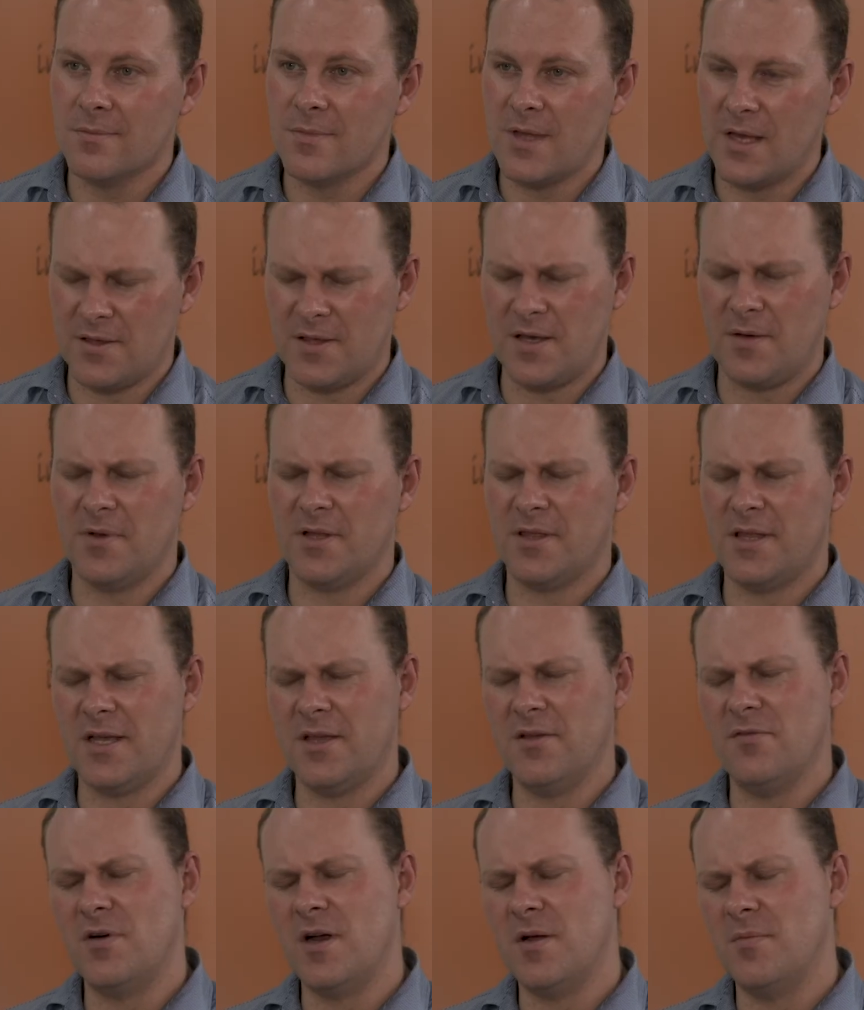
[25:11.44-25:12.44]
Zama,
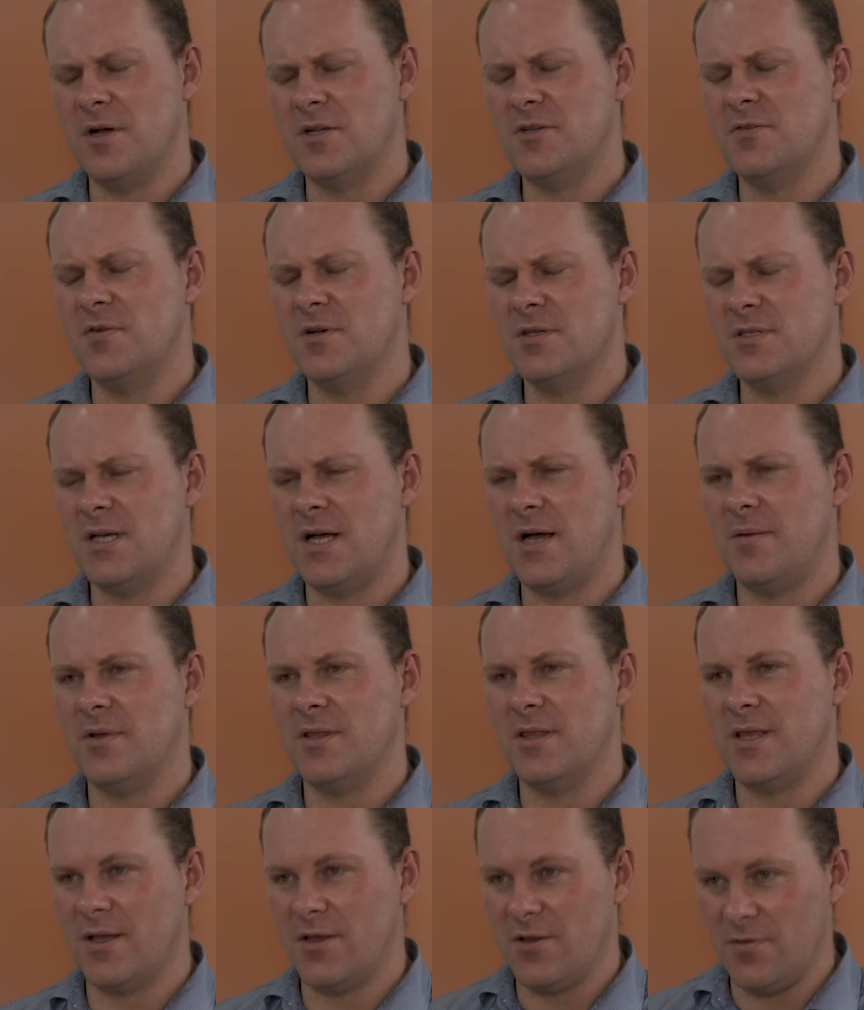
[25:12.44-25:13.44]
thank you very much for your time,
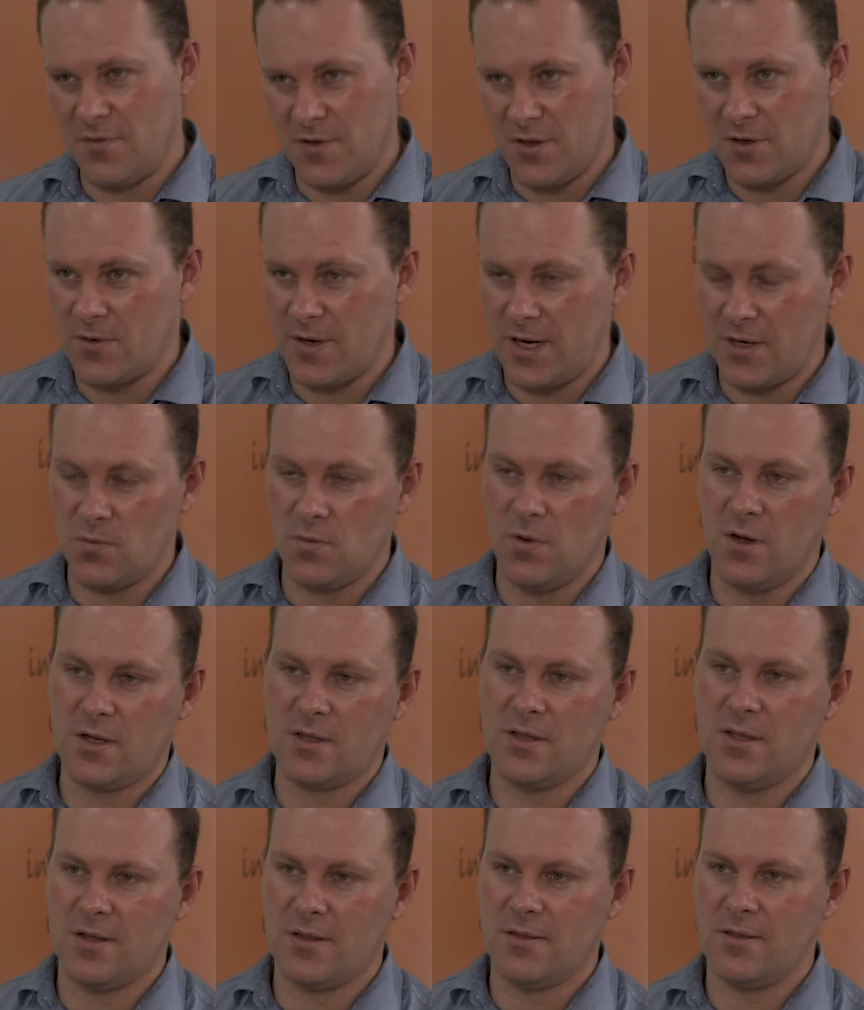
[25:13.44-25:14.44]
and thank you for the great
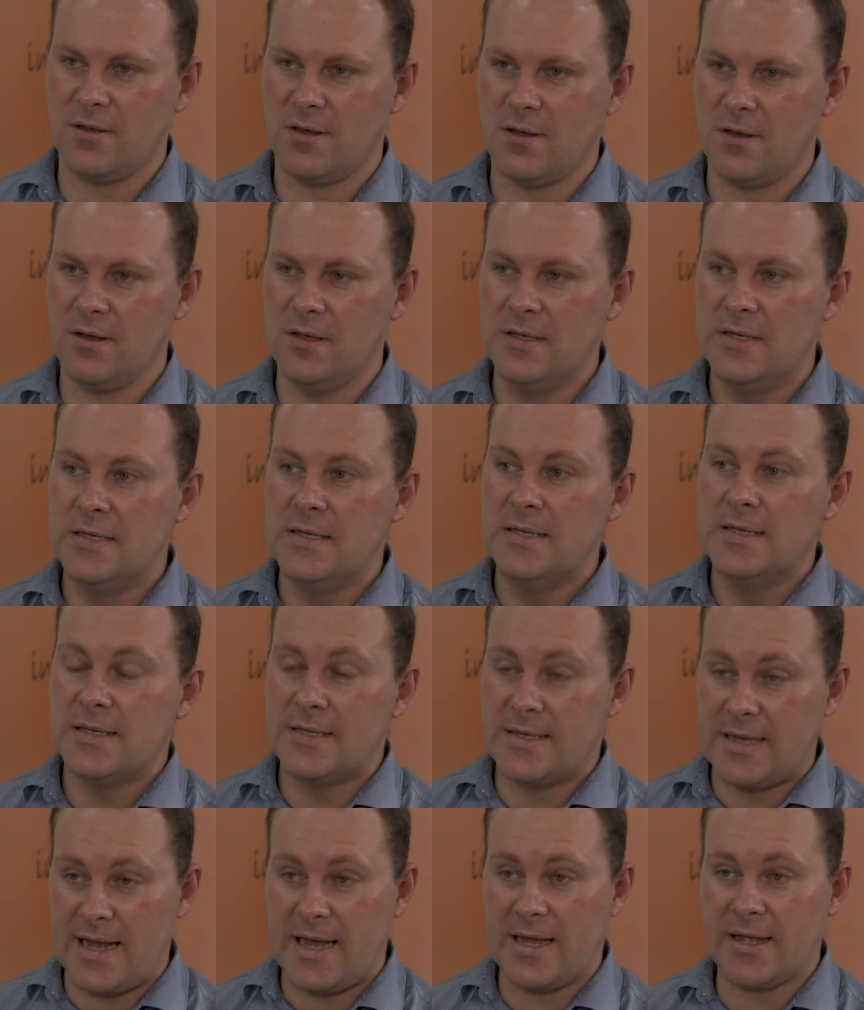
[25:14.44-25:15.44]
work that
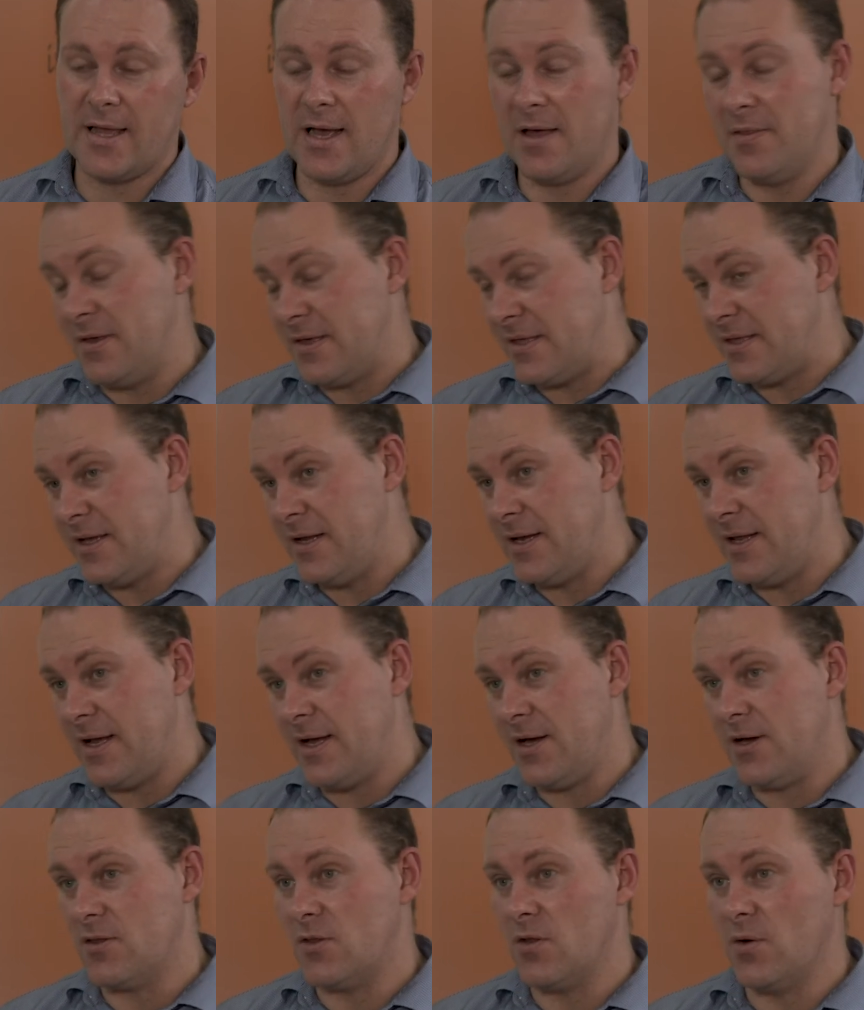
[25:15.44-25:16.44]
DAG and the
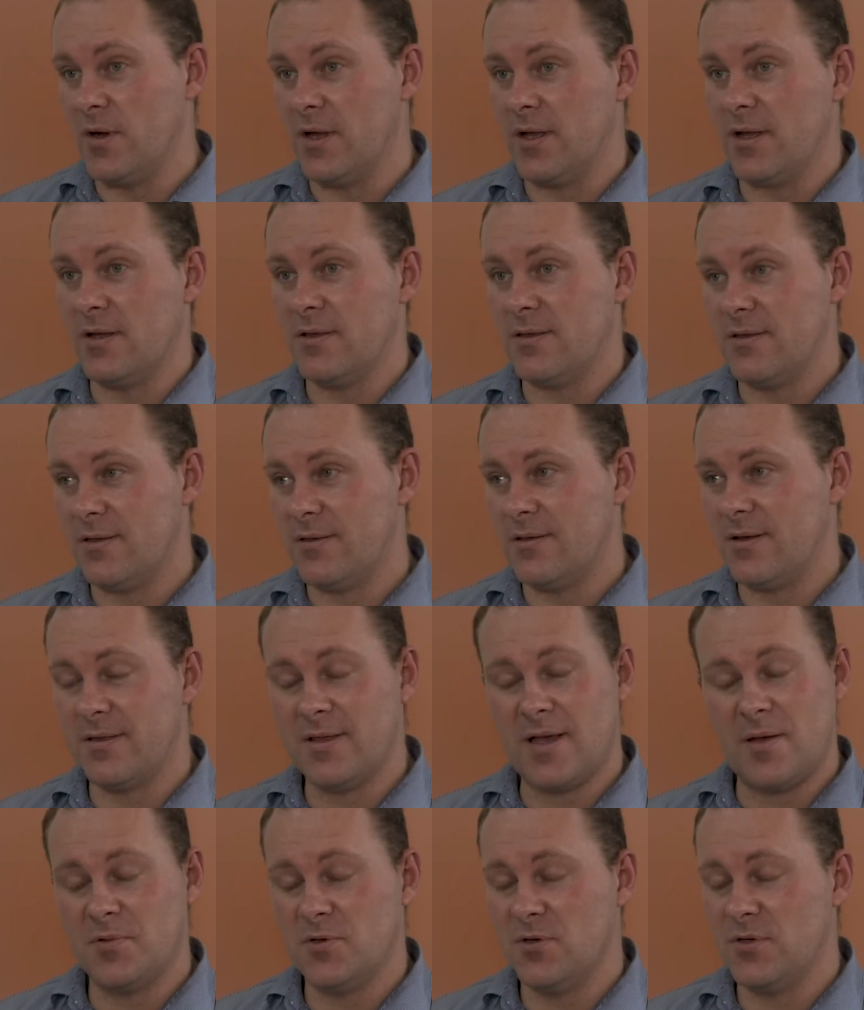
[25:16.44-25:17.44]
CDA are doing. It's
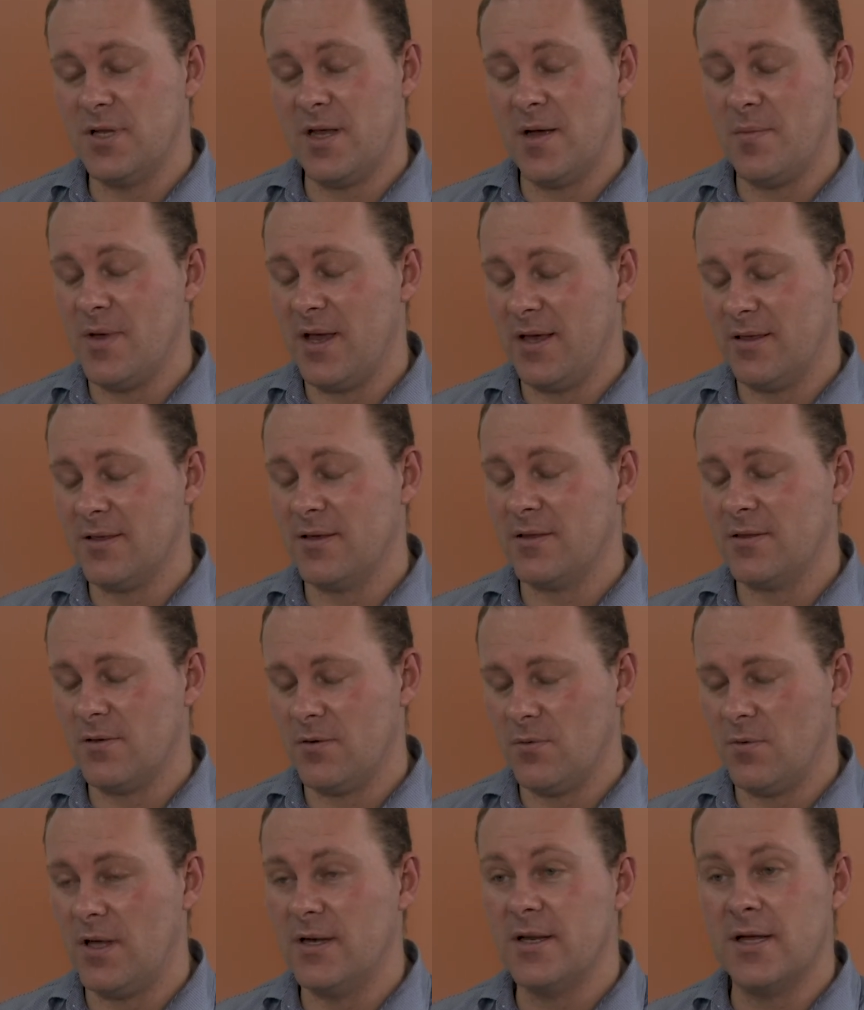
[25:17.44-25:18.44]
absolutely amazing.
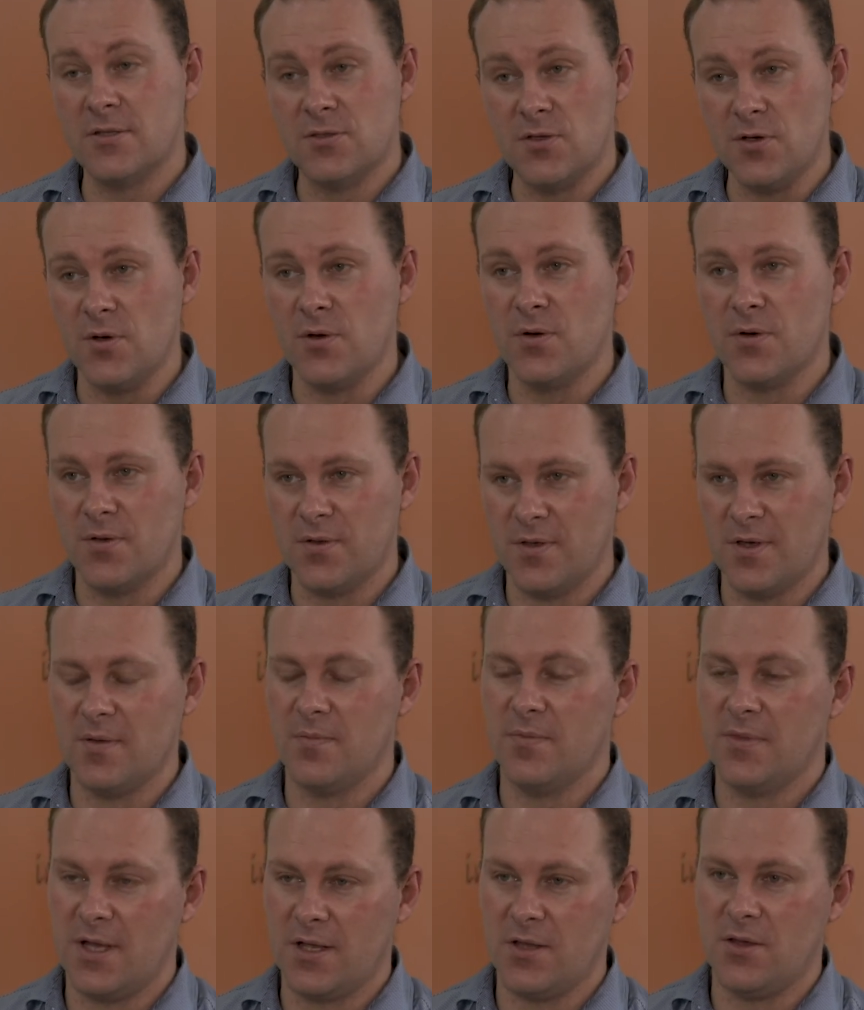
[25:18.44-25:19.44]
So well done to you and your
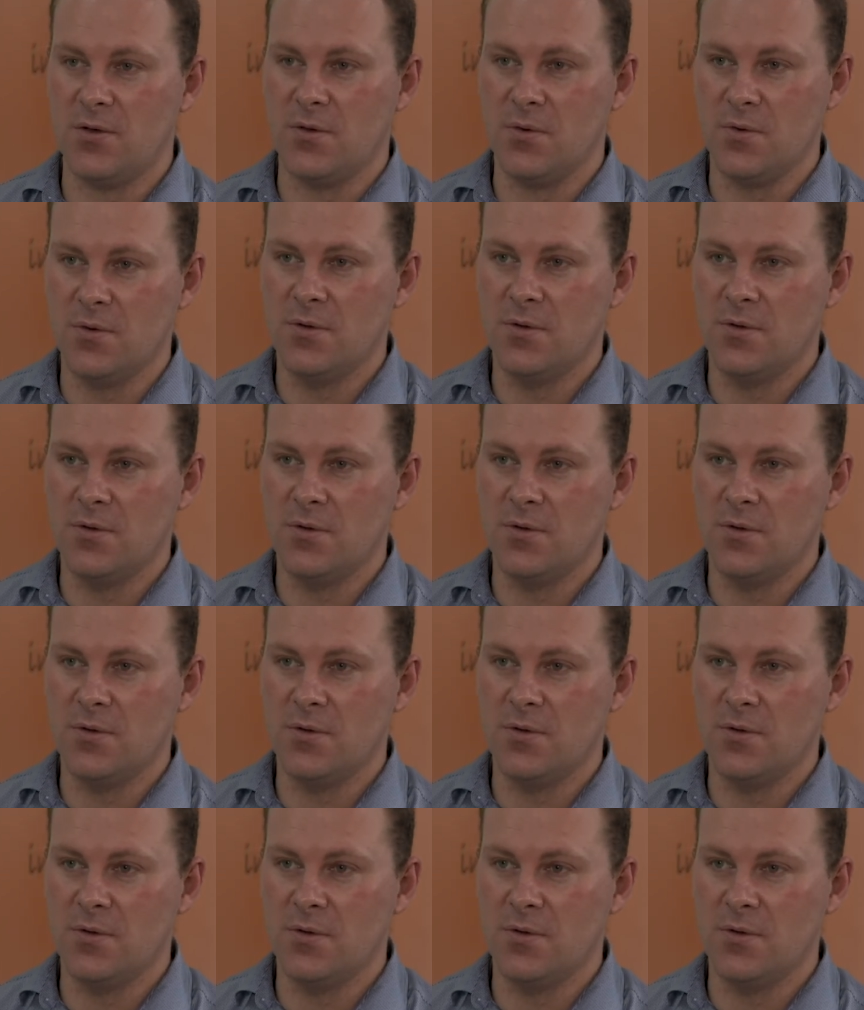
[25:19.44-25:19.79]
team. Thank you.